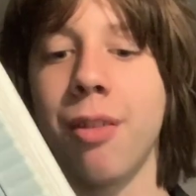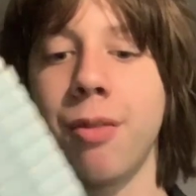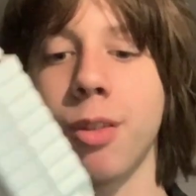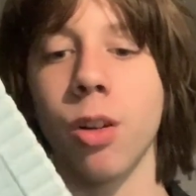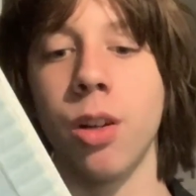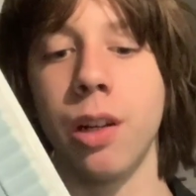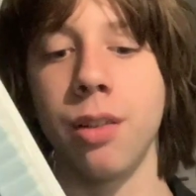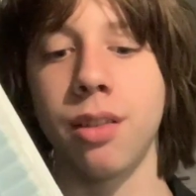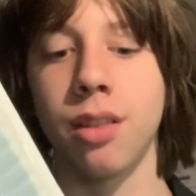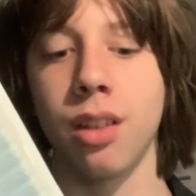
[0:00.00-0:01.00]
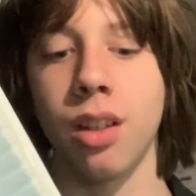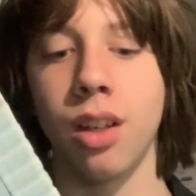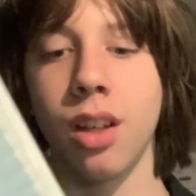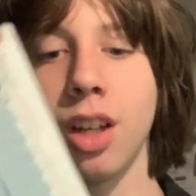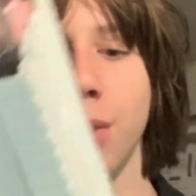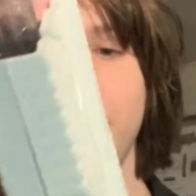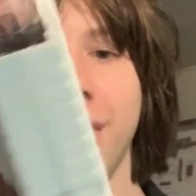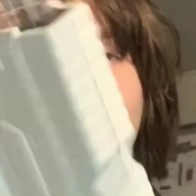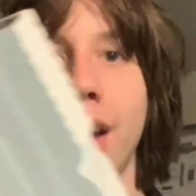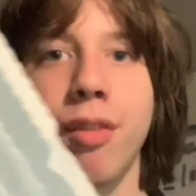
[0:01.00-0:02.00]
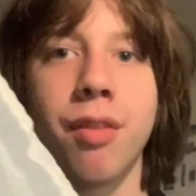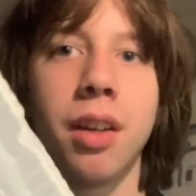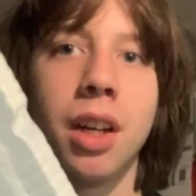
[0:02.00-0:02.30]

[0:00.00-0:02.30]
of a Kronos, or maybe half.